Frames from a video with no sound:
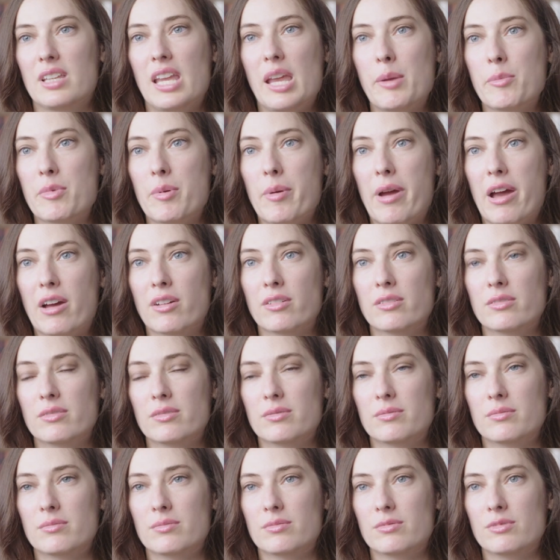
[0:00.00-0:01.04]
came about
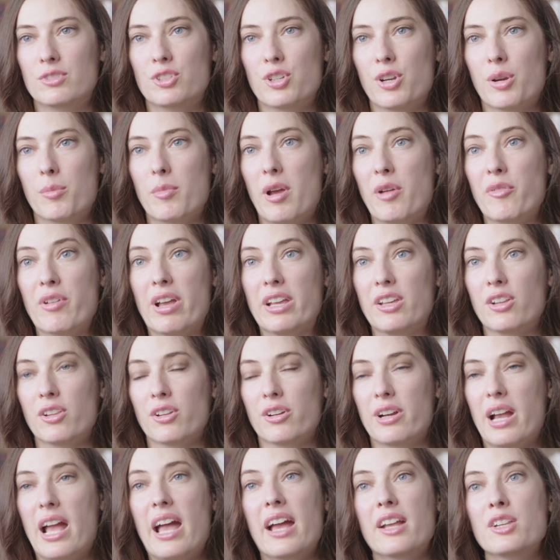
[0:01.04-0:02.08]
during my
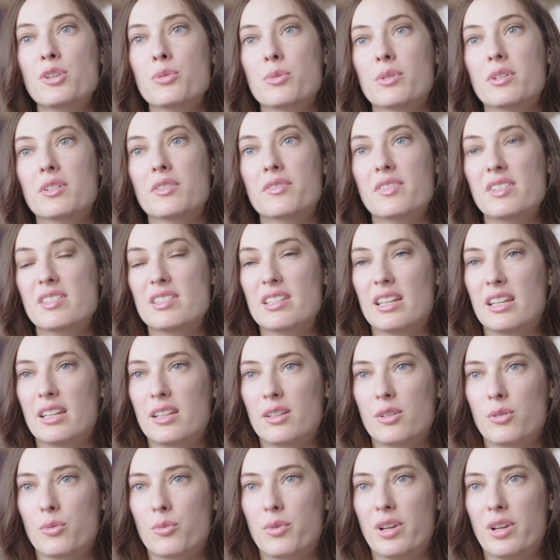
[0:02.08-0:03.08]
regular annual visit,